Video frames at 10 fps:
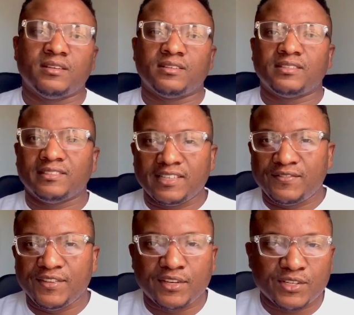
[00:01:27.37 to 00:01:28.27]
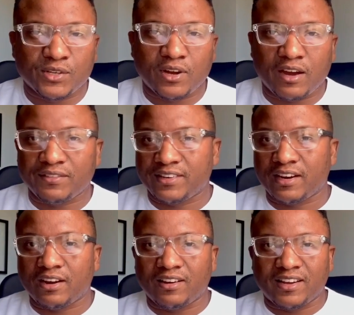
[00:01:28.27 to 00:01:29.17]
This video is going to have 3
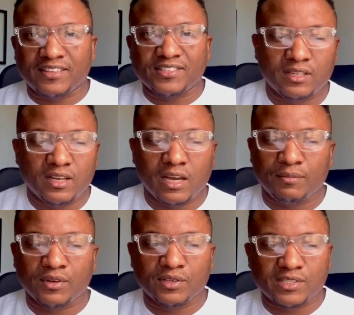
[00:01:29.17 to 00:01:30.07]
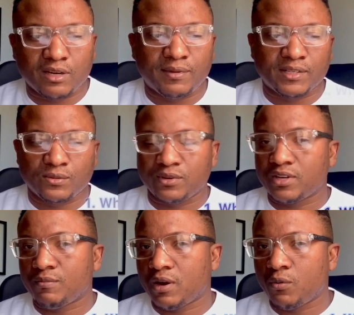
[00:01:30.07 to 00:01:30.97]
outlines. I'm going to start by talking
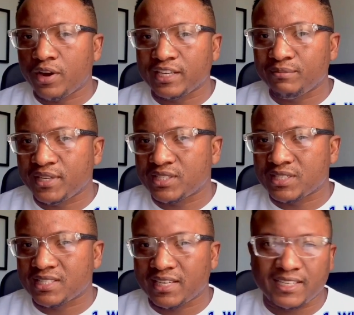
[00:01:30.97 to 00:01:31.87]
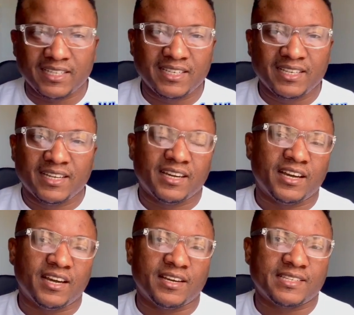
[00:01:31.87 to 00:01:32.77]
about what it means to study.
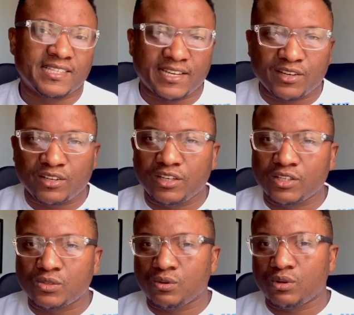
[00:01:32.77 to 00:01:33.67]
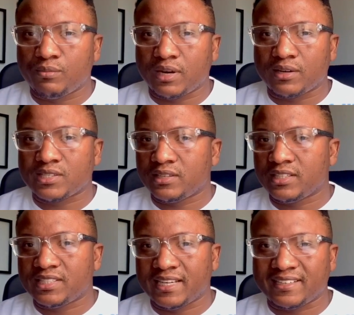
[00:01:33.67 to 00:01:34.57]
Secondly, talk about study
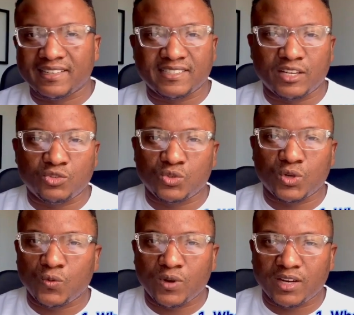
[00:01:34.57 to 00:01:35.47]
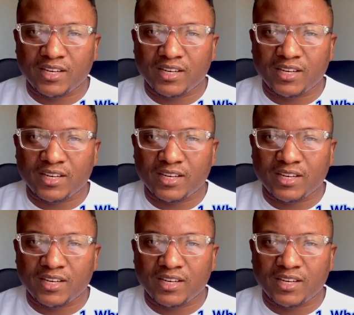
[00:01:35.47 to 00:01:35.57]
techniques that do not work.